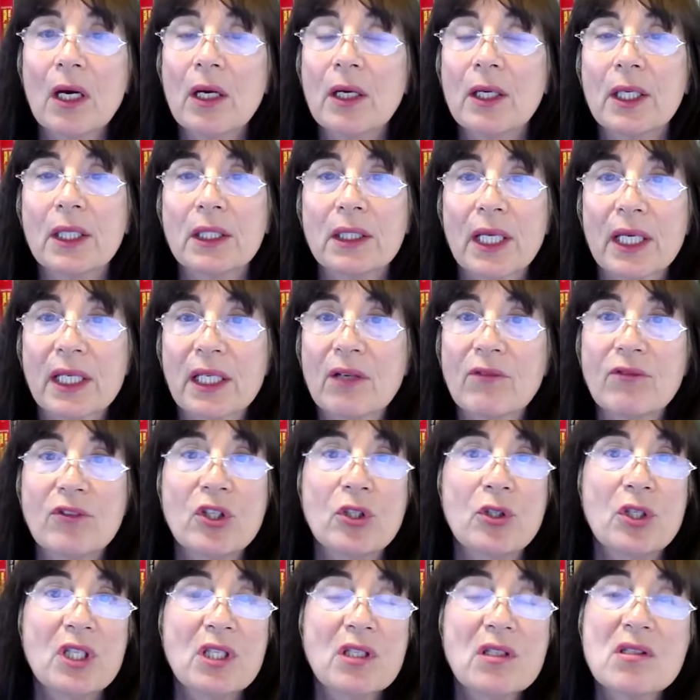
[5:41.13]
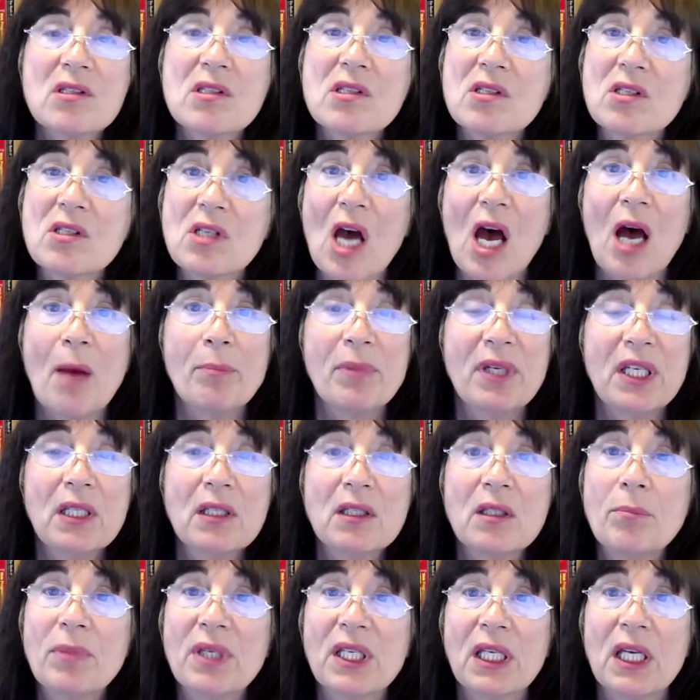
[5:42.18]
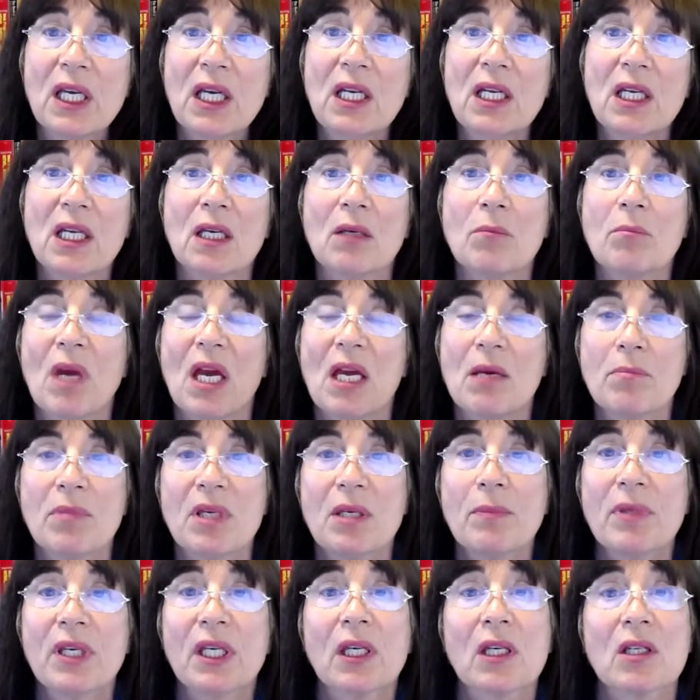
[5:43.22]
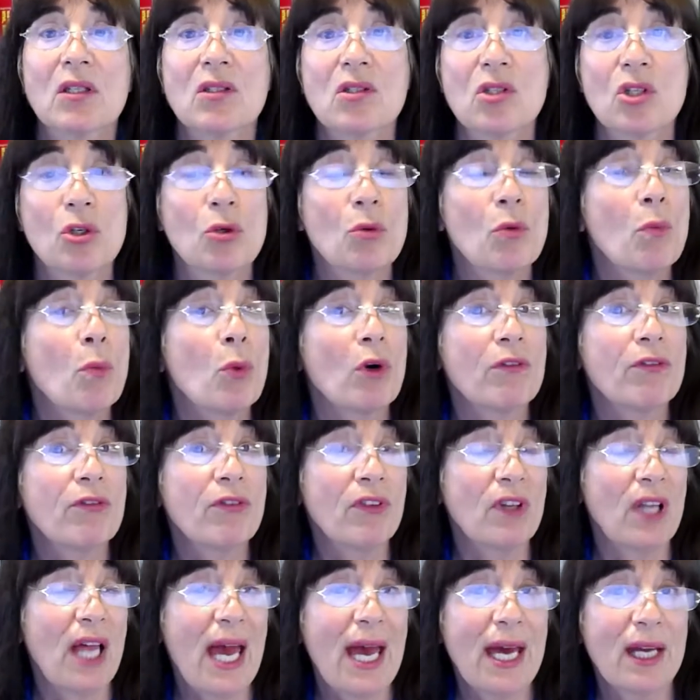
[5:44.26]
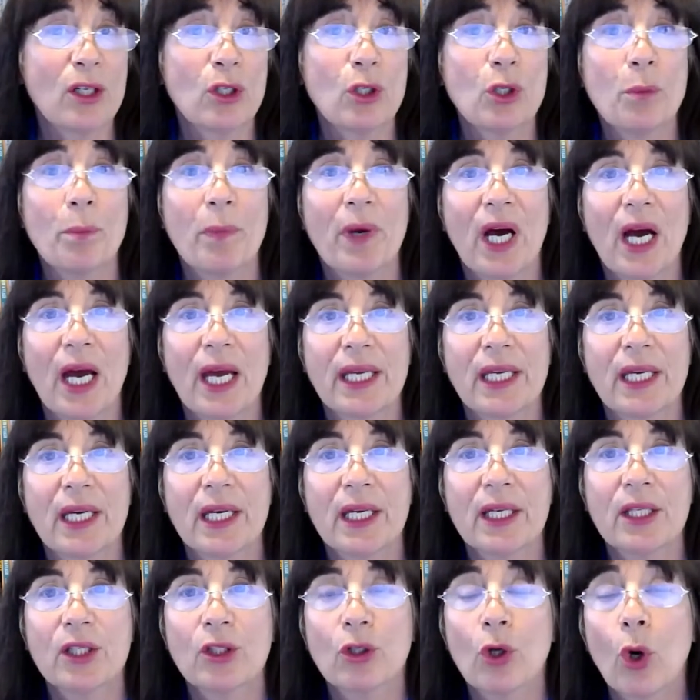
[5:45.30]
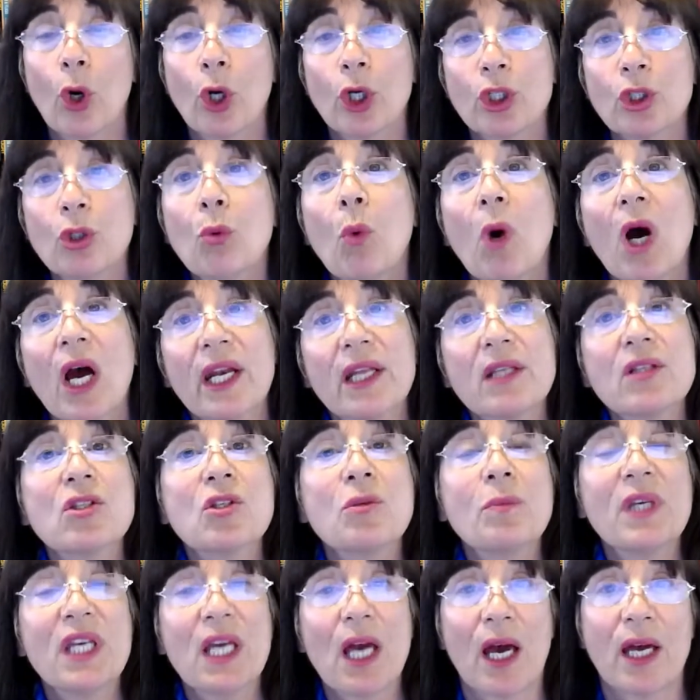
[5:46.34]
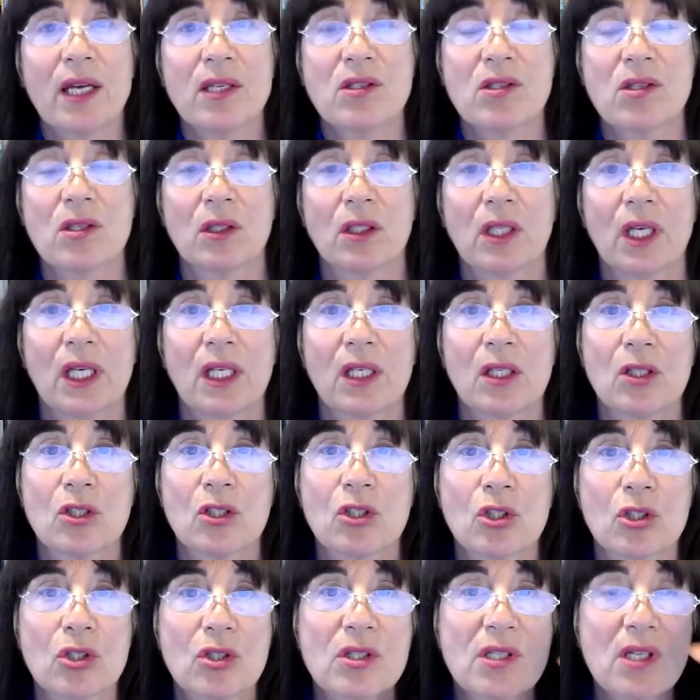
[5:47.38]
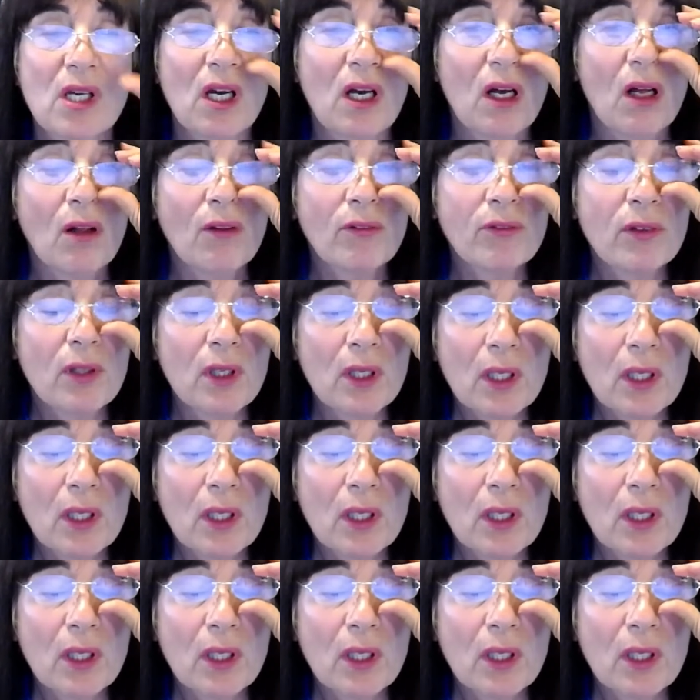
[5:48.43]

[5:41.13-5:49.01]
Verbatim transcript: Like if you didn't stop it in the beginning, maybe because you were flattered by it or you wanted to be isolated yourself,